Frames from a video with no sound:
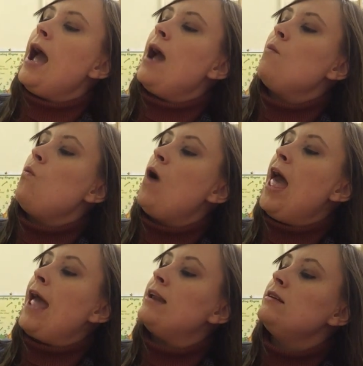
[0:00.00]
And
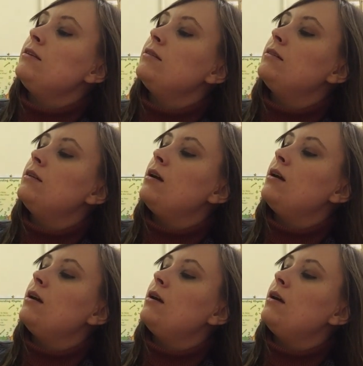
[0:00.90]
when
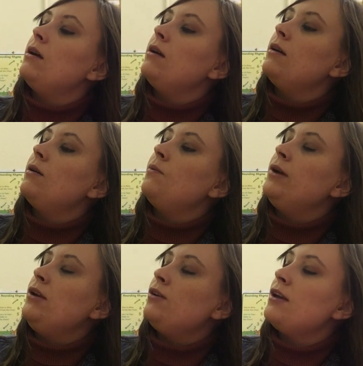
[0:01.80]

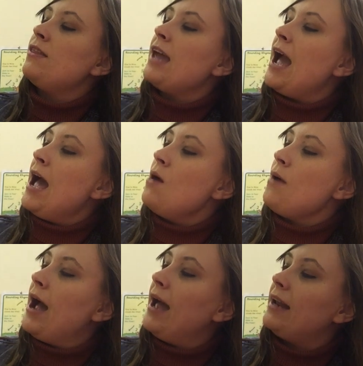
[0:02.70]
we look at the
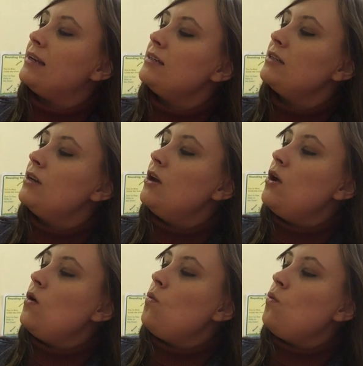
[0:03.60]
hour hand,
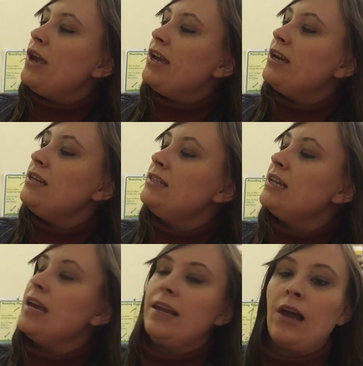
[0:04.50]
we can
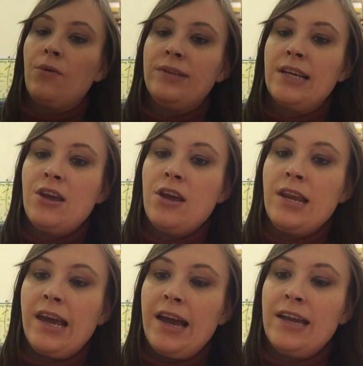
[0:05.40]
see, like we said
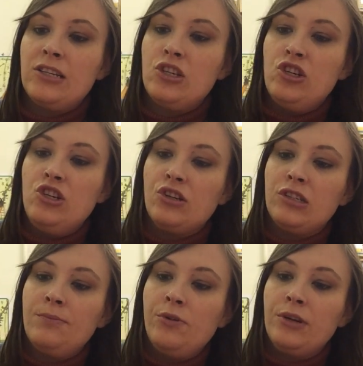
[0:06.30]
earlier, it's
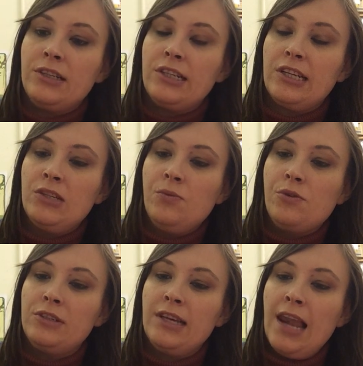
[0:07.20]
just pointing
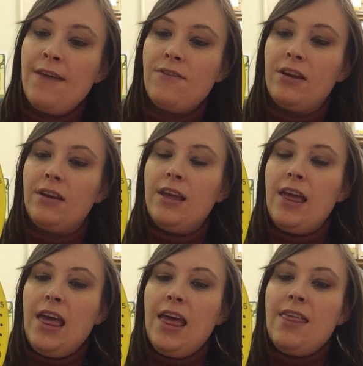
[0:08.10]
towards the 11.
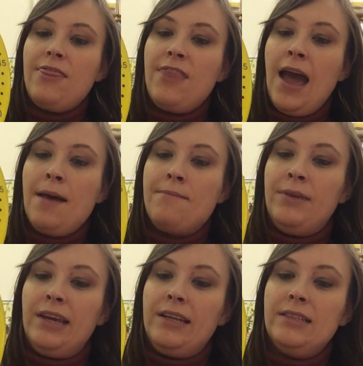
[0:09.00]
That
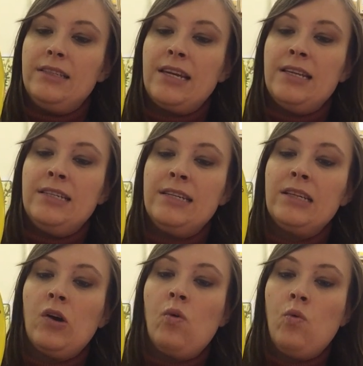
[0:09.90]
means it
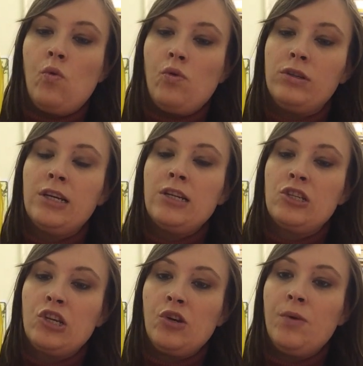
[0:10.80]
is quarter
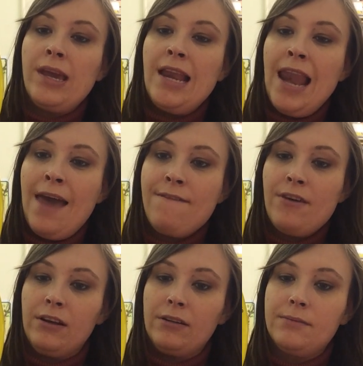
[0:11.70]
to
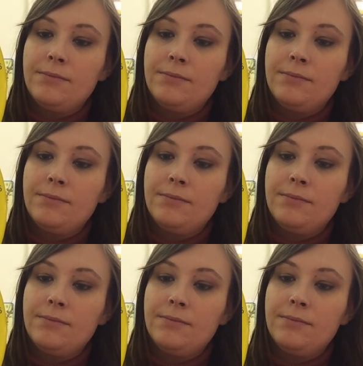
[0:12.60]
11.